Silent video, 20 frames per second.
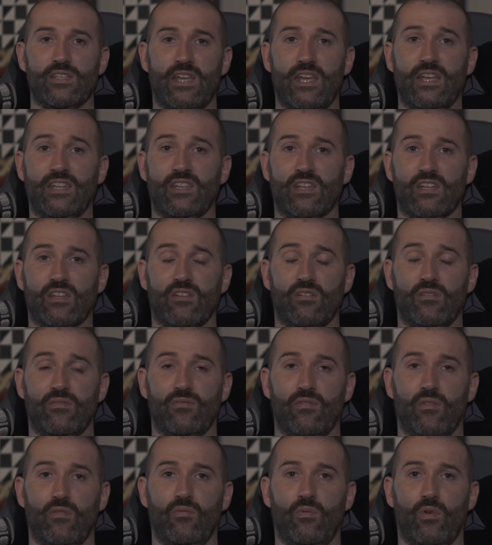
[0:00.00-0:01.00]

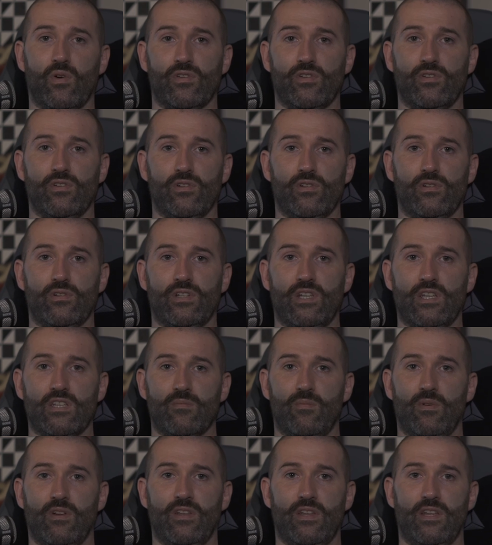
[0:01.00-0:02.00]
indicative of what your
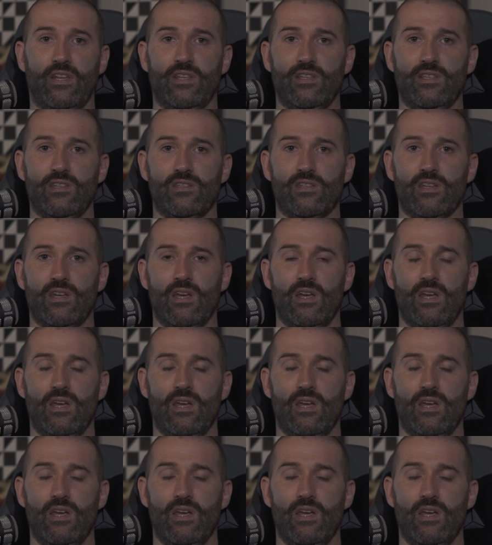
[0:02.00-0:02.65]
discipline is,